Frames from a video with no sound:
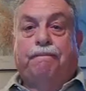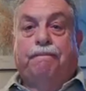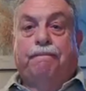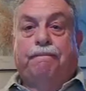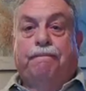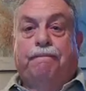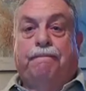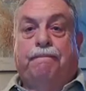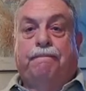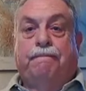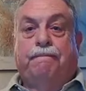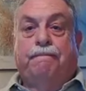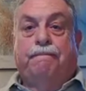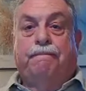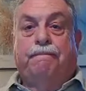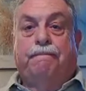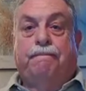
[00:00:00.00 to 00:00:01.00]

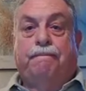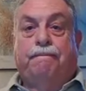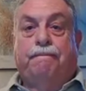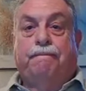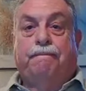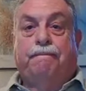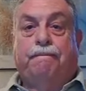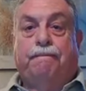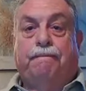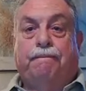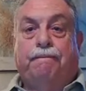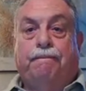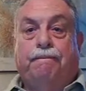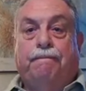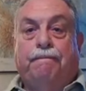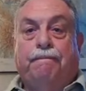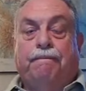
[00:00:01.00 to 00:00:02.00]

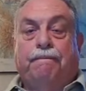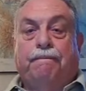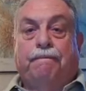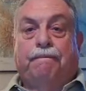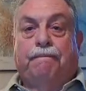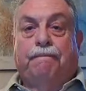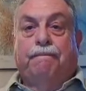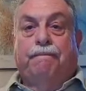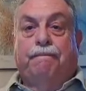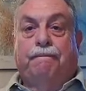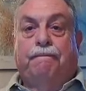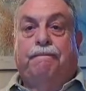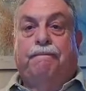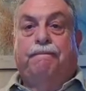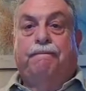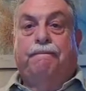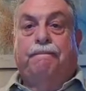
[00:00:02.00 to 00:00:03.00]

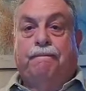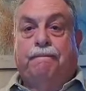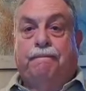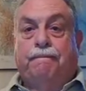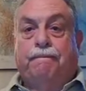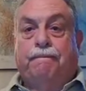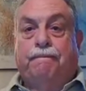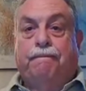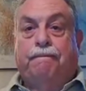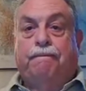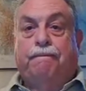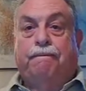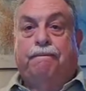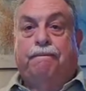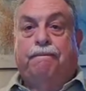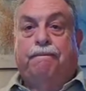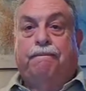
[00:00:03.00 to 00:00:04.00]

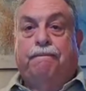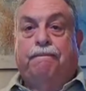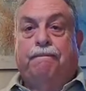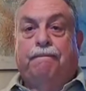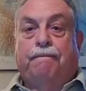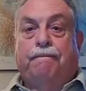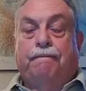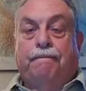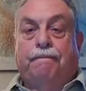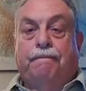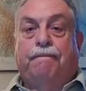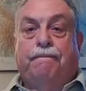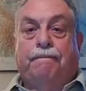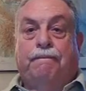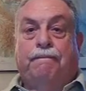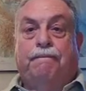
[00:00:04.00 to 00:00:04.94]
[no speech]